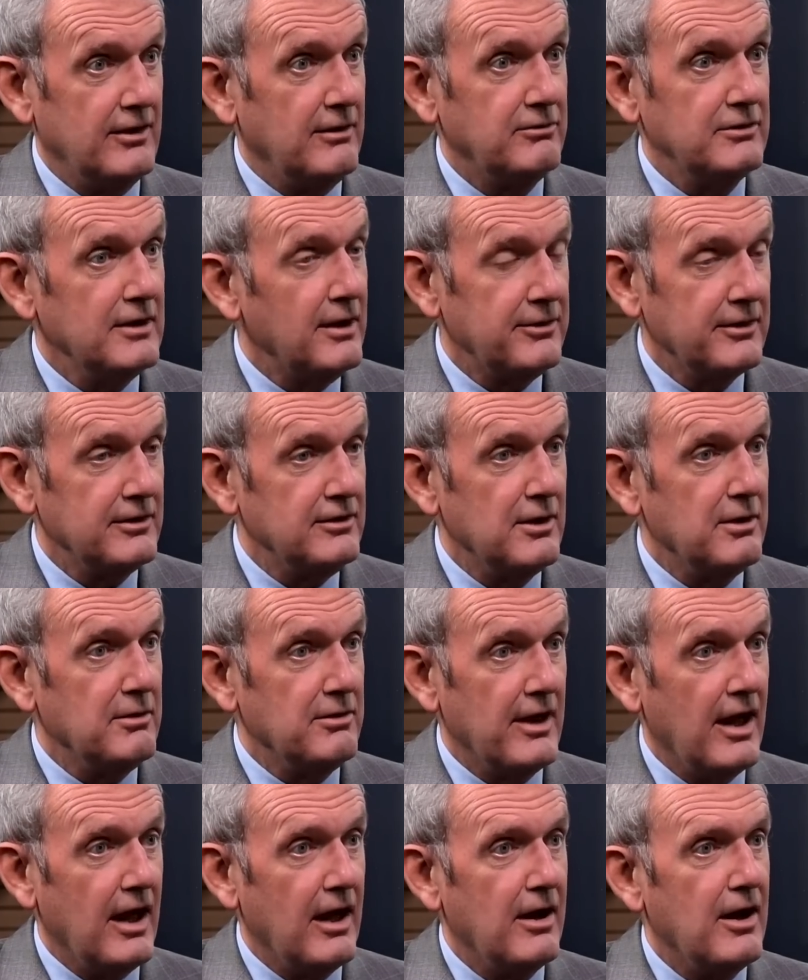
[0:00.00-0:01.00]
There's nothing new
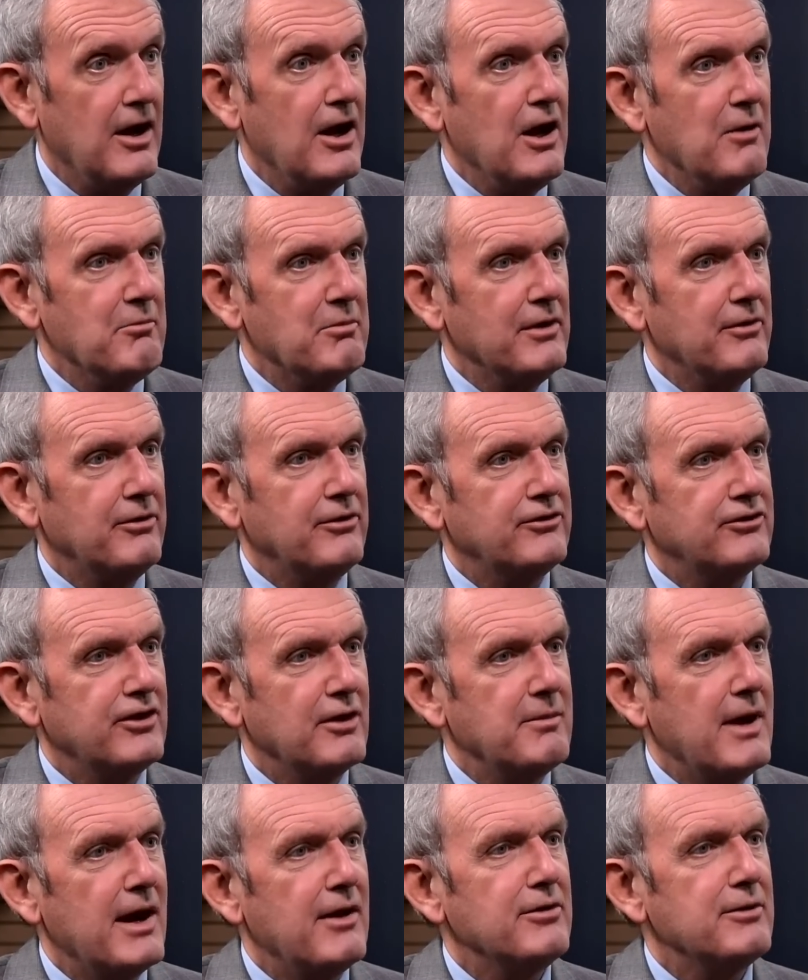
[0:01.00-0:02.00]
there, but
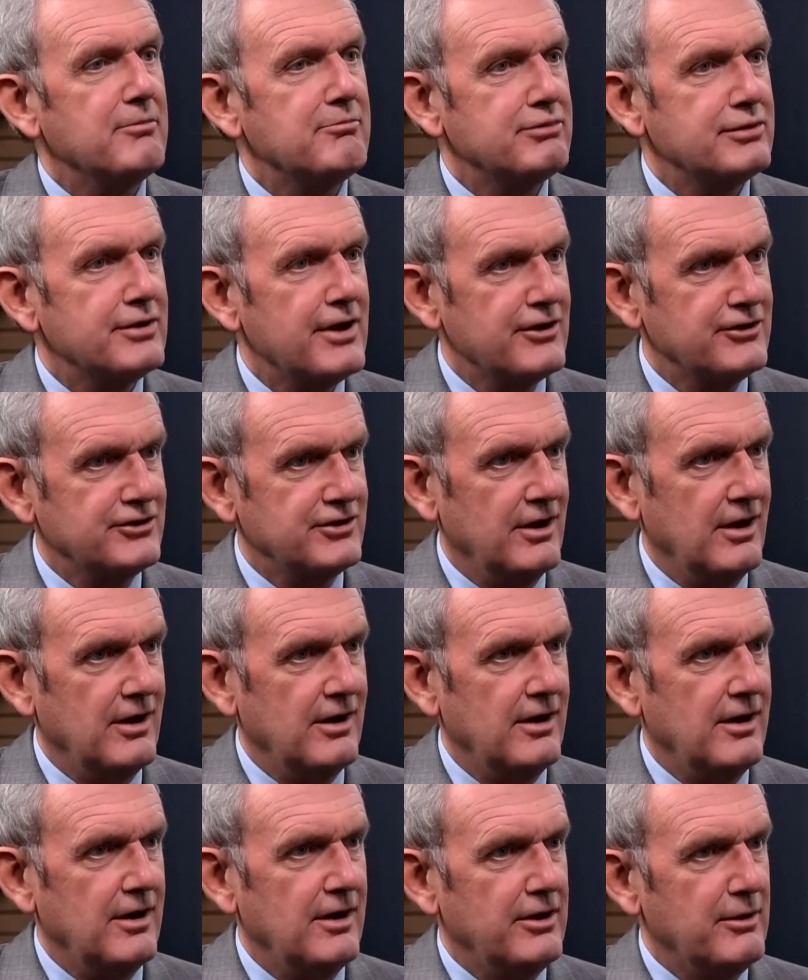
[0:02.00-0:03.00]
somehow the pressure
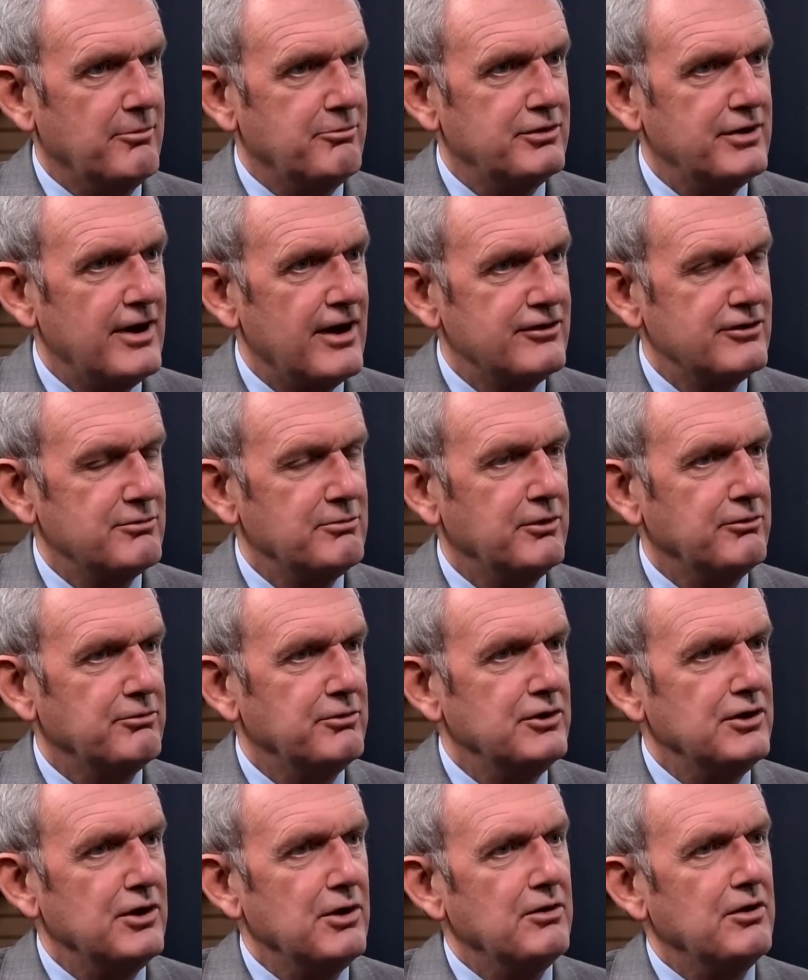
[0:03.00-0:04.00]
was
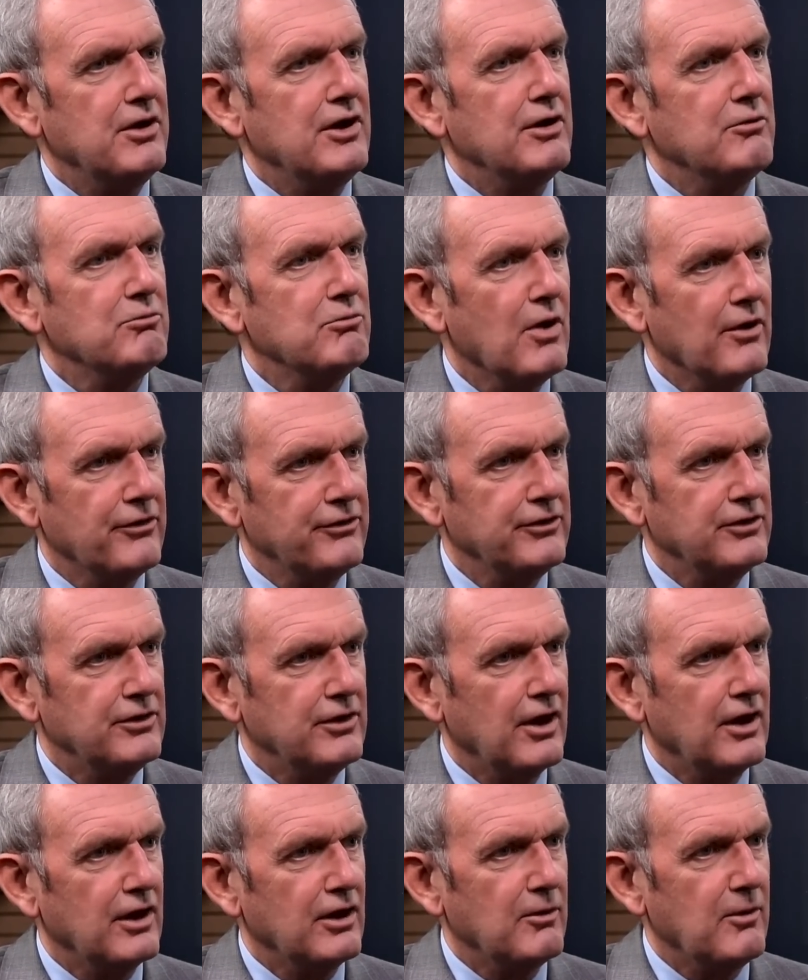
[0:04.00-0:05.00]
renewed and it wasn't
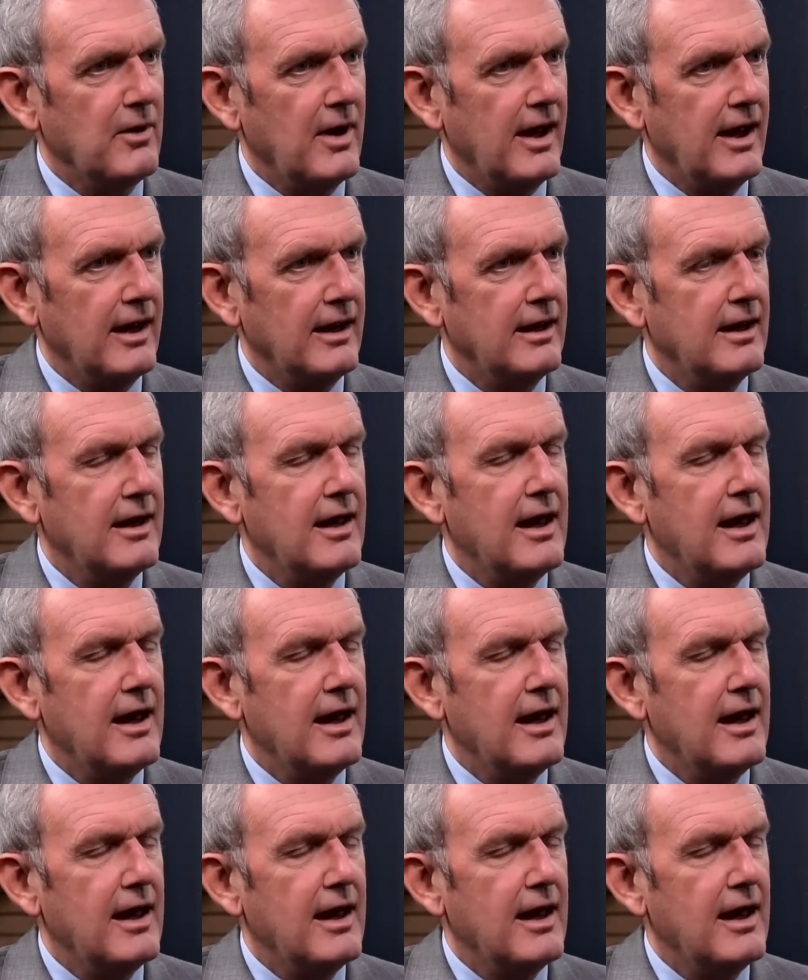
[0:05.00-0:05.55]
going away.